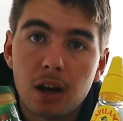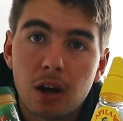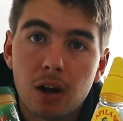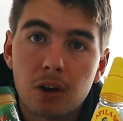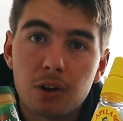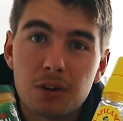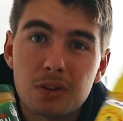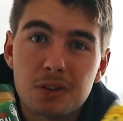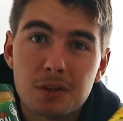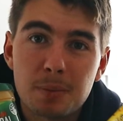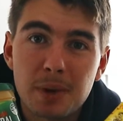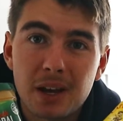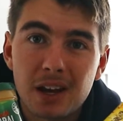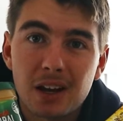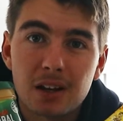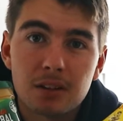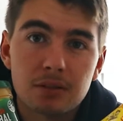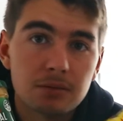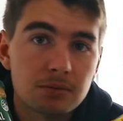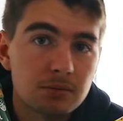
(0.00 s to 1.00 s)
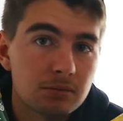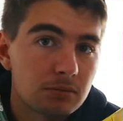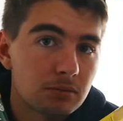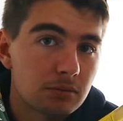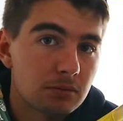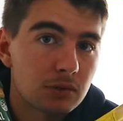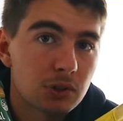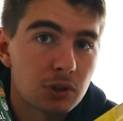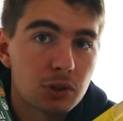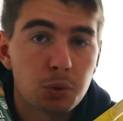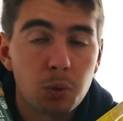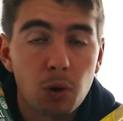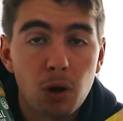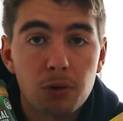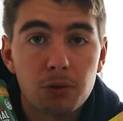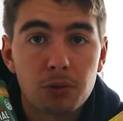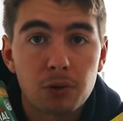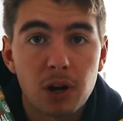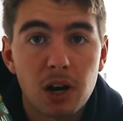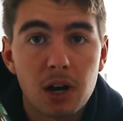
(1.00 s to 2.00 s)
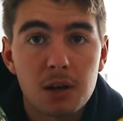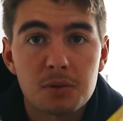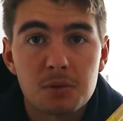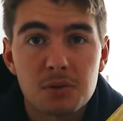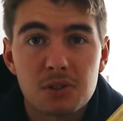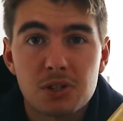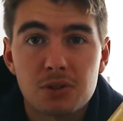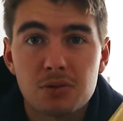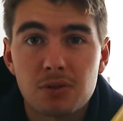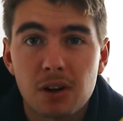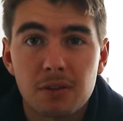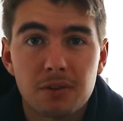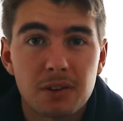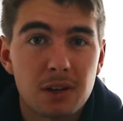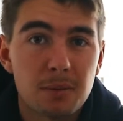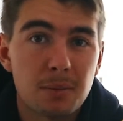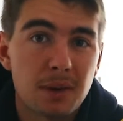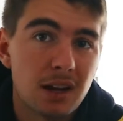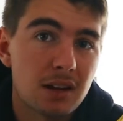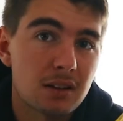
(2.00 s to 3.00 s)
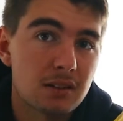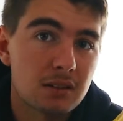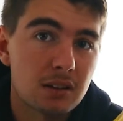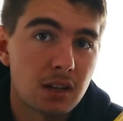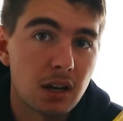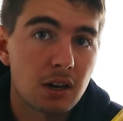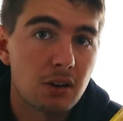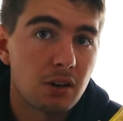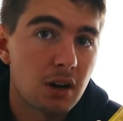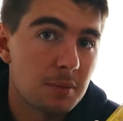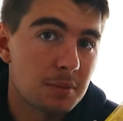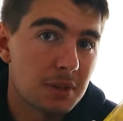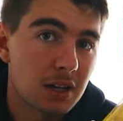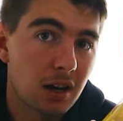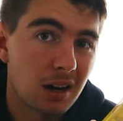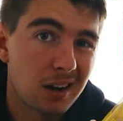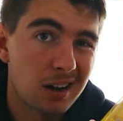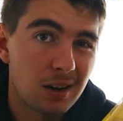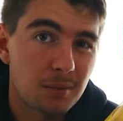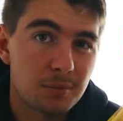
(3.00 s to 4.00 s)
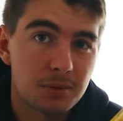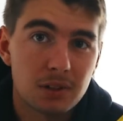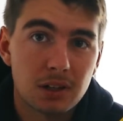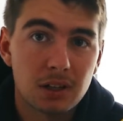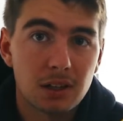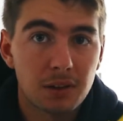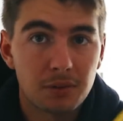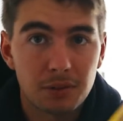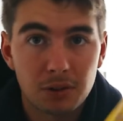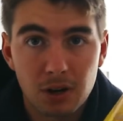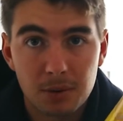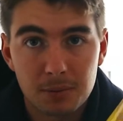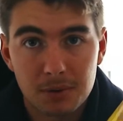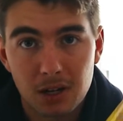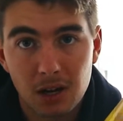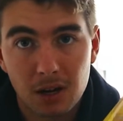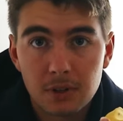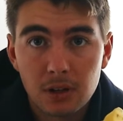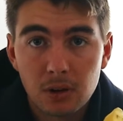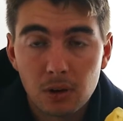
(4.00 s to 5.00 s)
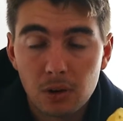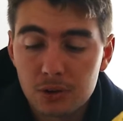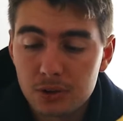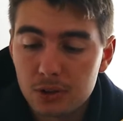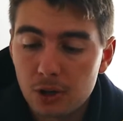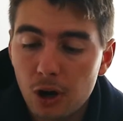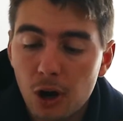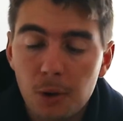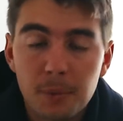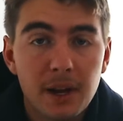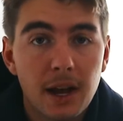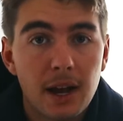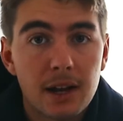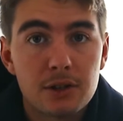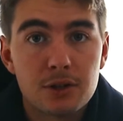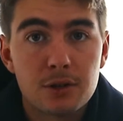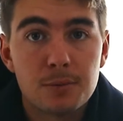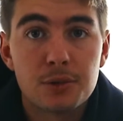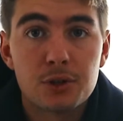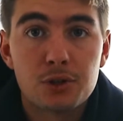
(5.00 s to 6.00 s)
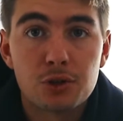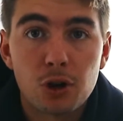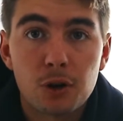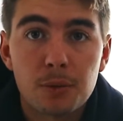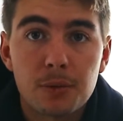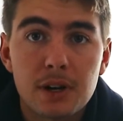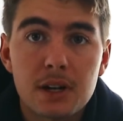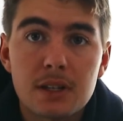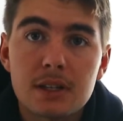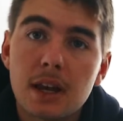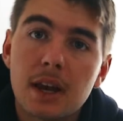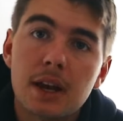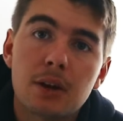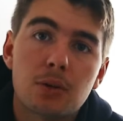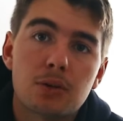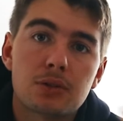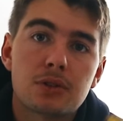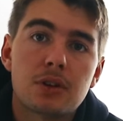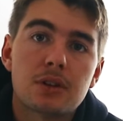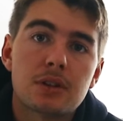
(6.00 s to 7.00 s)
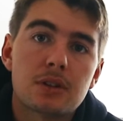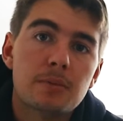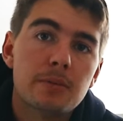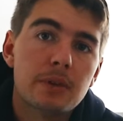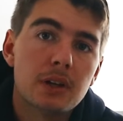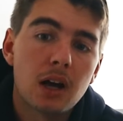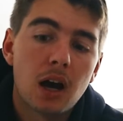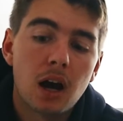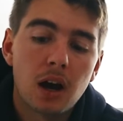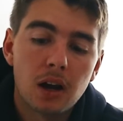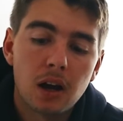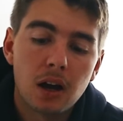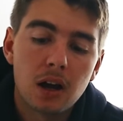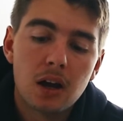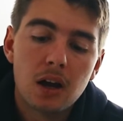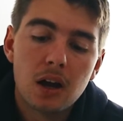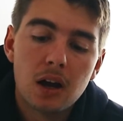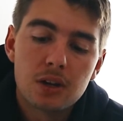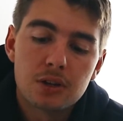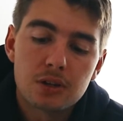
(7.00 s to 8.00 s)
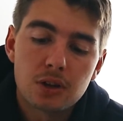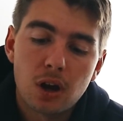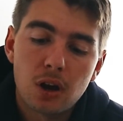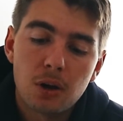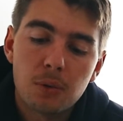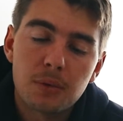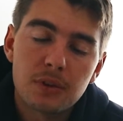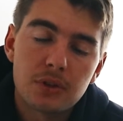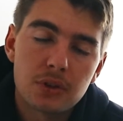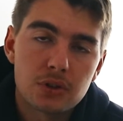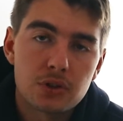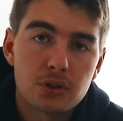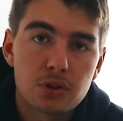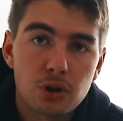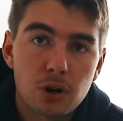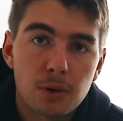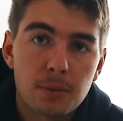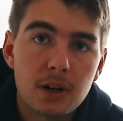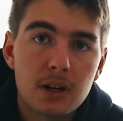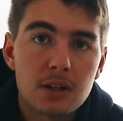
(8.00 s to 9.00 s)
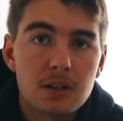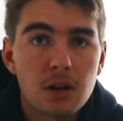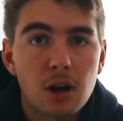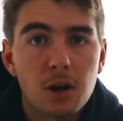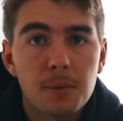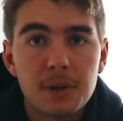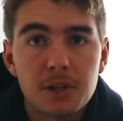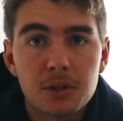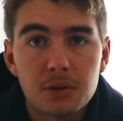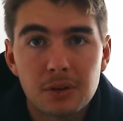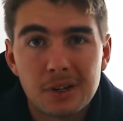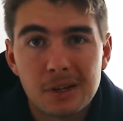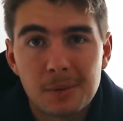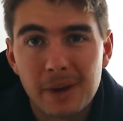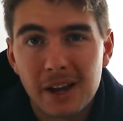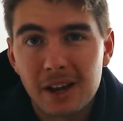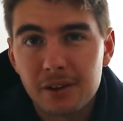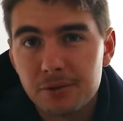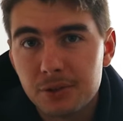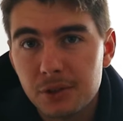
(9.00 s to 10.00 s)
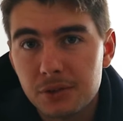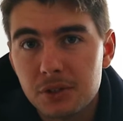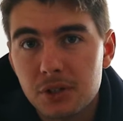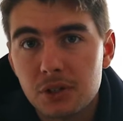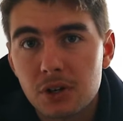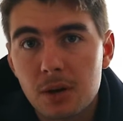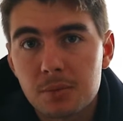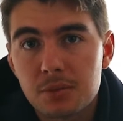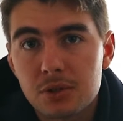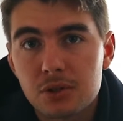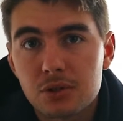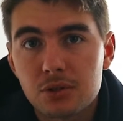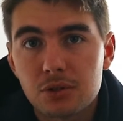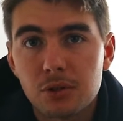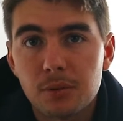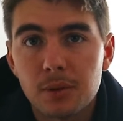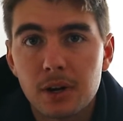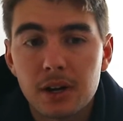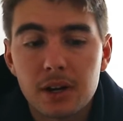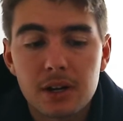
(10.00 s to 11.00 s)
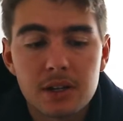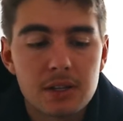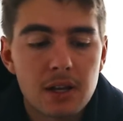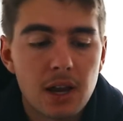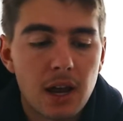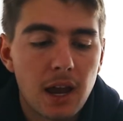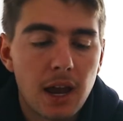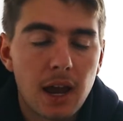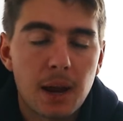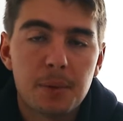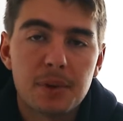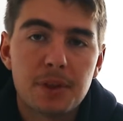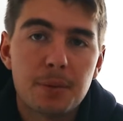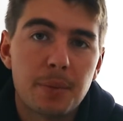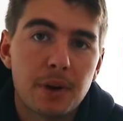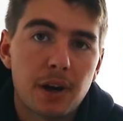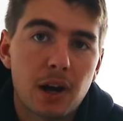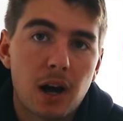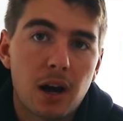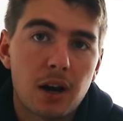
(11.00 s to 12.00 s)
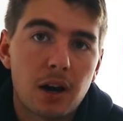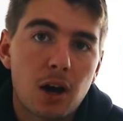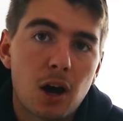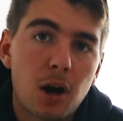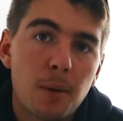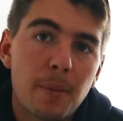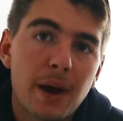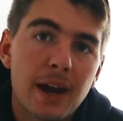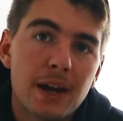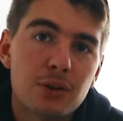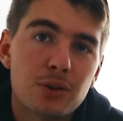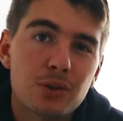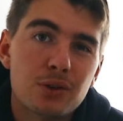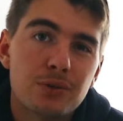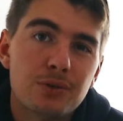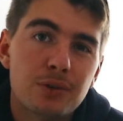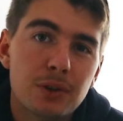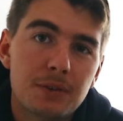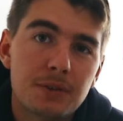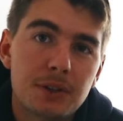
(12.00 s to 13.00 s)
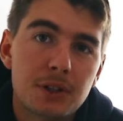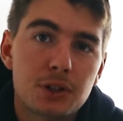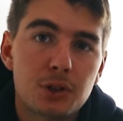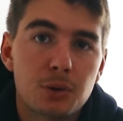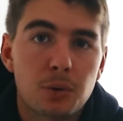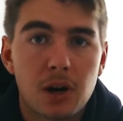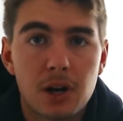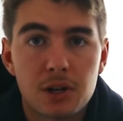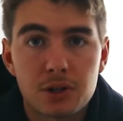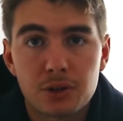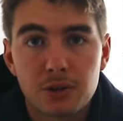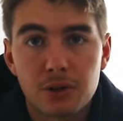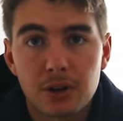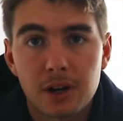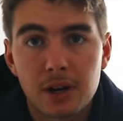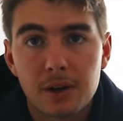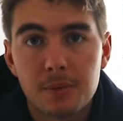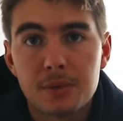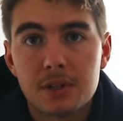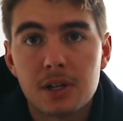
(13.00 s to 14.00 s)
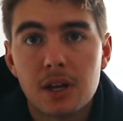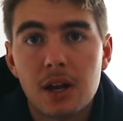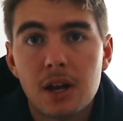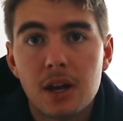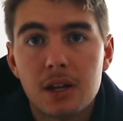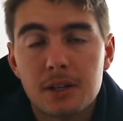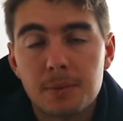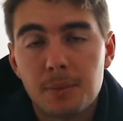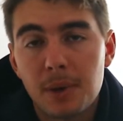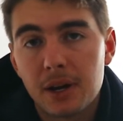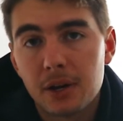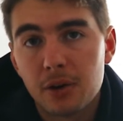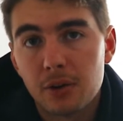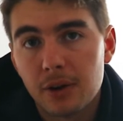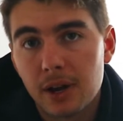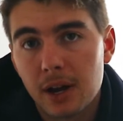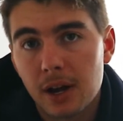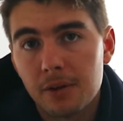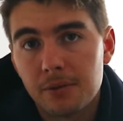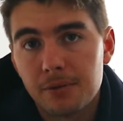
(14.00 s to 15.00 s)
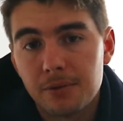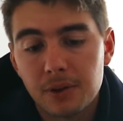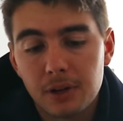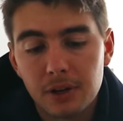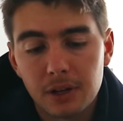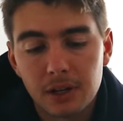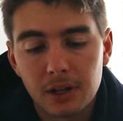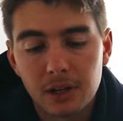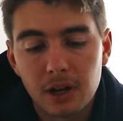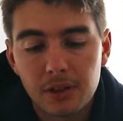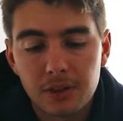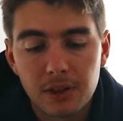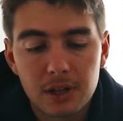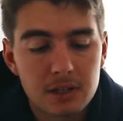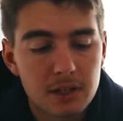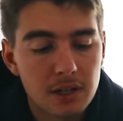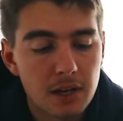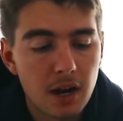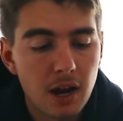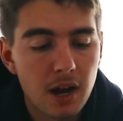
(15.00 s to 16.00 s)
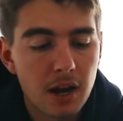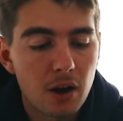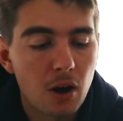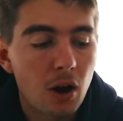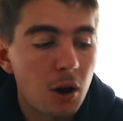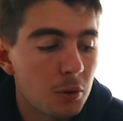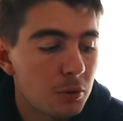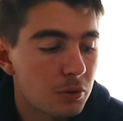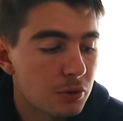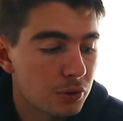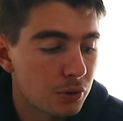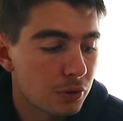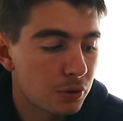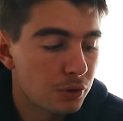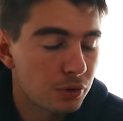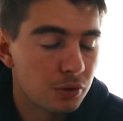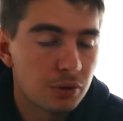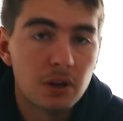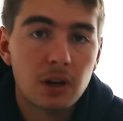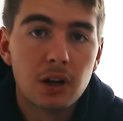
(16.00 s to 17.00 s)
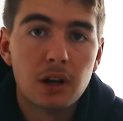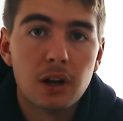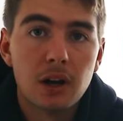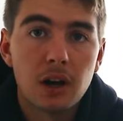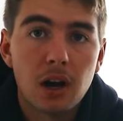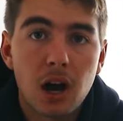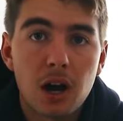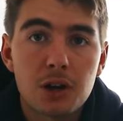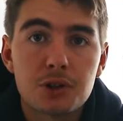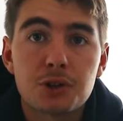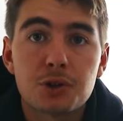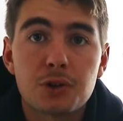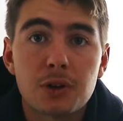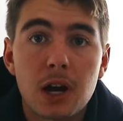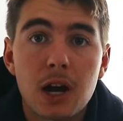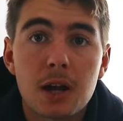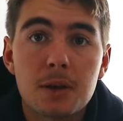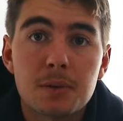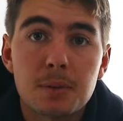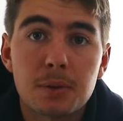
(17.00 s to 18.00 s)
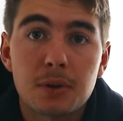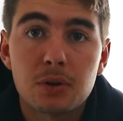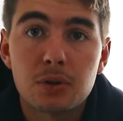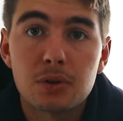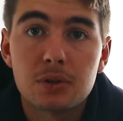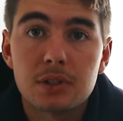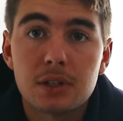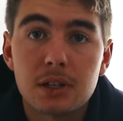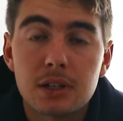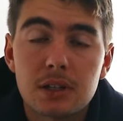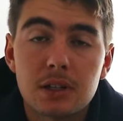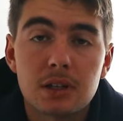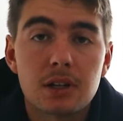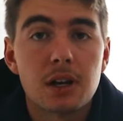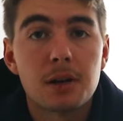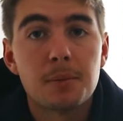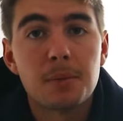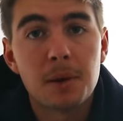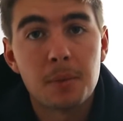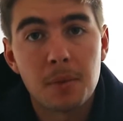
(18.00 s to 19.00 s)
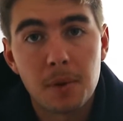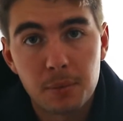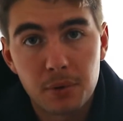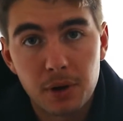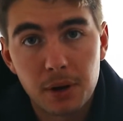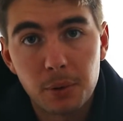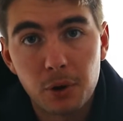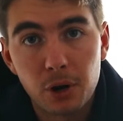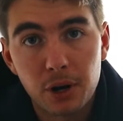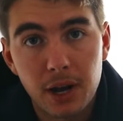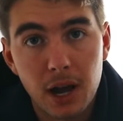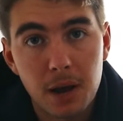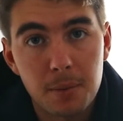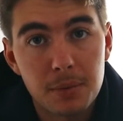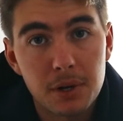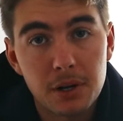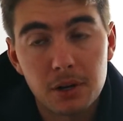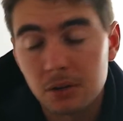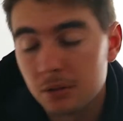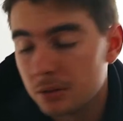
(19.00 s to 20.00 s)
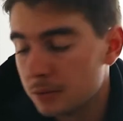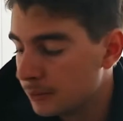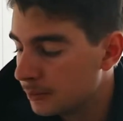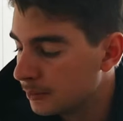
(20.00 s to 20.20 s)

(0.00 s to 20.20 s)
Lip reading: I'll use about 12 grams, which is roughly about 10 grams carbs, 11 grams carbs. Also, I'll be adding some strawberries and also some banana. So with the strawberries, I'll be doing about 50 grams of strawberries, and with the banana, I may do 50 to 100 grams, depending on how I'm feeling. I think today I will do 100 grams because this is going to be my pre-workout meal.